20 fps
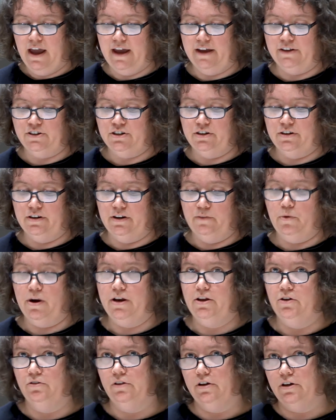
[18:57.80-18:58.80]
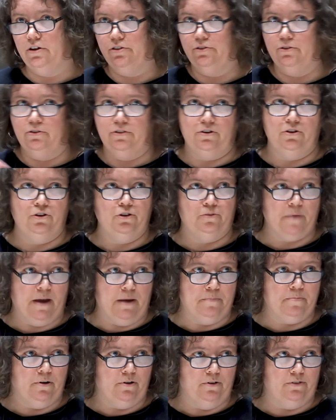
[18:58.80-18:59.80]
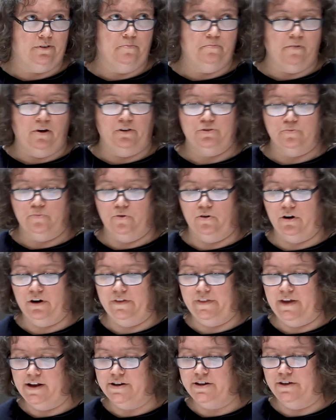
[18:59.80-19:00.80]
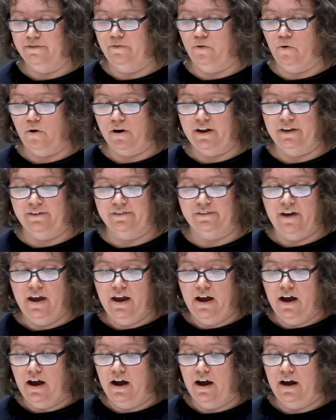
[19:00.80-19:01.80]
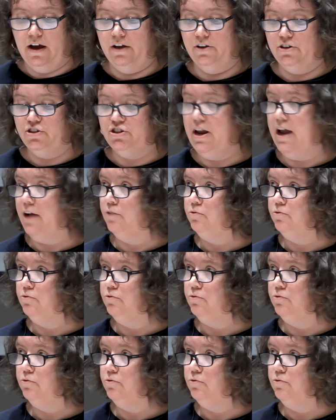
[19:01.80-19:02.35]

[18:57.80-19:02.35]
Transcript: And when you look through the newspapers in Baltimore in the 1840s, she